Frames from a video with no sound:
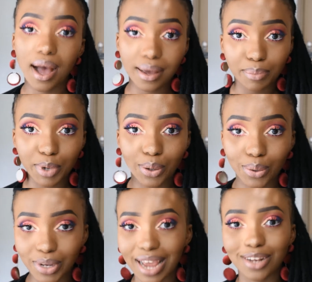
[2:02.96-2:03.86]
I
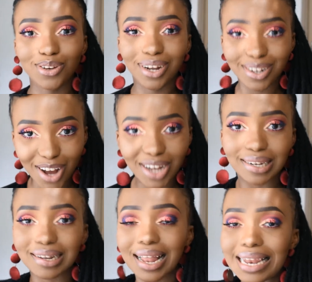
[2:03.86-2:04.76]
upload and you are
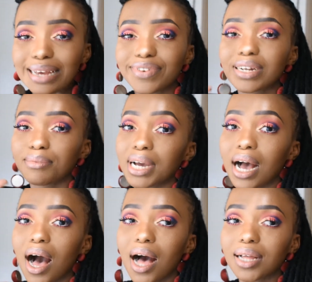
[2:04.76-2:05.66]
not left
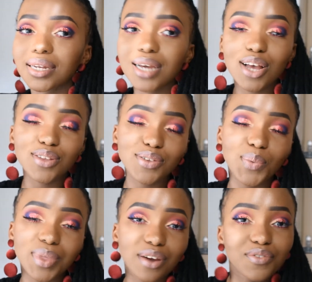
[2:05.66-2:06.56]
behind. So
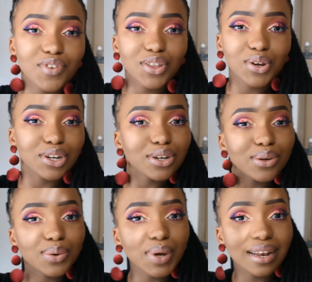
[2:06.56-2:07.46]
without further
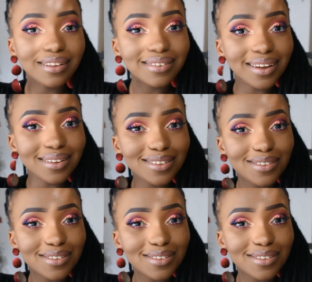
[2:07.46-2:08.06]
ado, let's get into